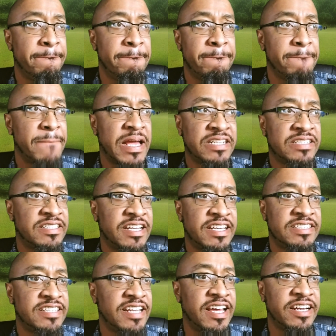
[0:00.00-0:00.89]

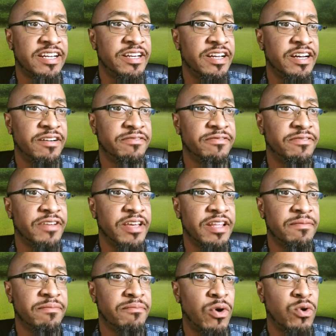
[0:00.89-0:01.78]
that's not enough.
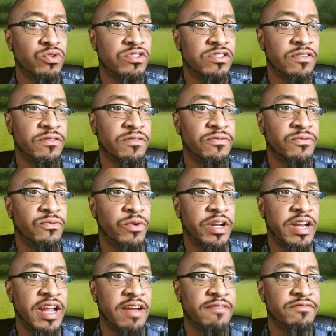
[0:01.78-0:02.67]
And most of
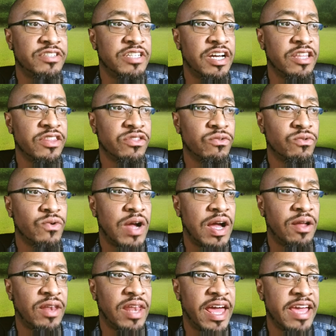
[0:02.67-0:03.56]
what I've done
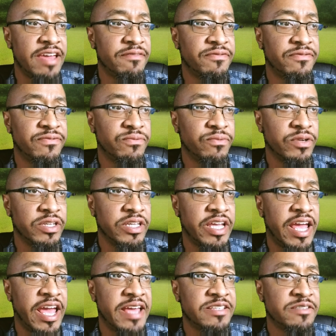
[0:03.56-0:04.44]
throughout life
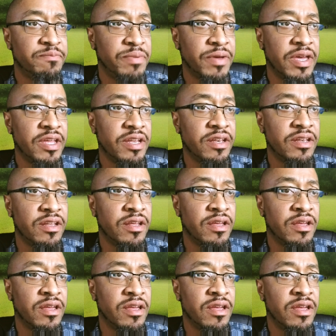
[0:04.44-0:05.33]
really has been
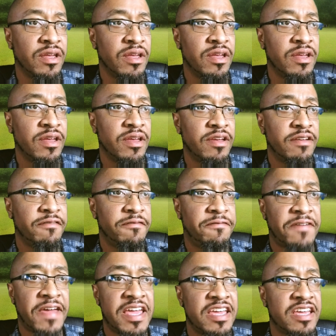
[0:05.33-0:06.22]

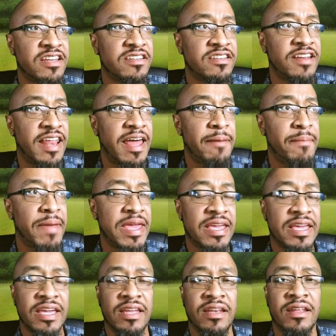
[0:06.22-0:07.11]
fake it till I
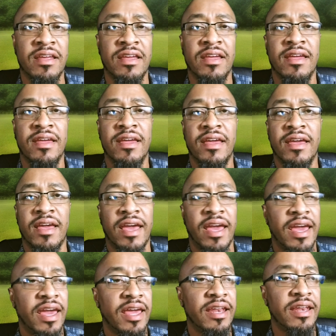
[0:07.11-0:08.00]
make it.
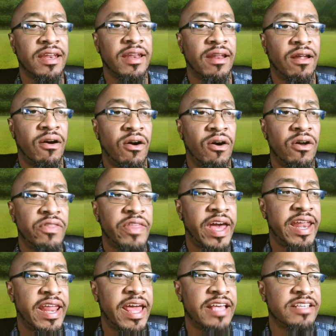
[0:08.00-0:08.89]
And all
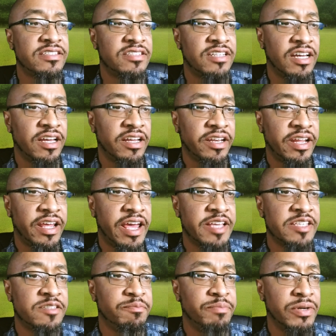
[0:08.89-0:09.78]
that has done
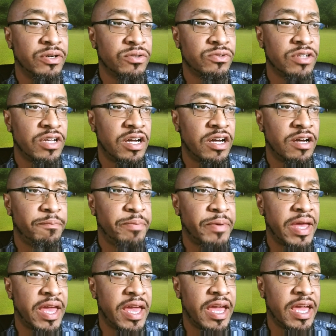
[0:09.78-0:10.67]
has built up
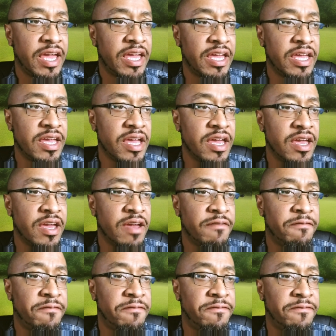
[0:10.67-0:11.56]
a
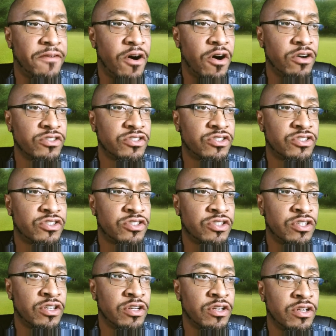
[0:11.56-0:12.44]

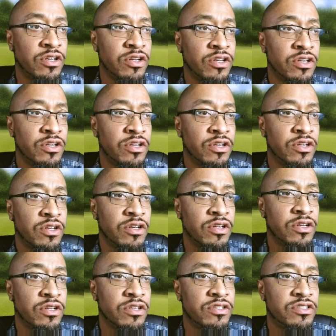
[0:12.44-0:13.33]
false
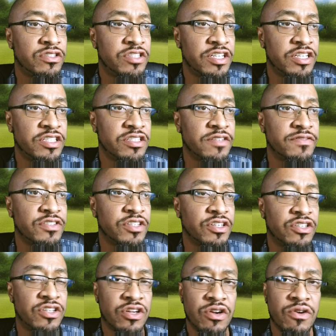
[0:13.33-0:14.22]
sense of
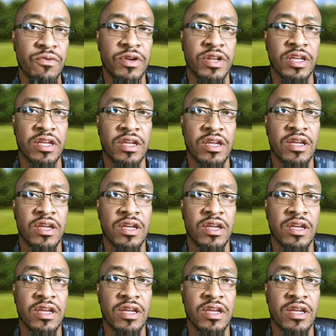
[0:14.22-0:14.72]
security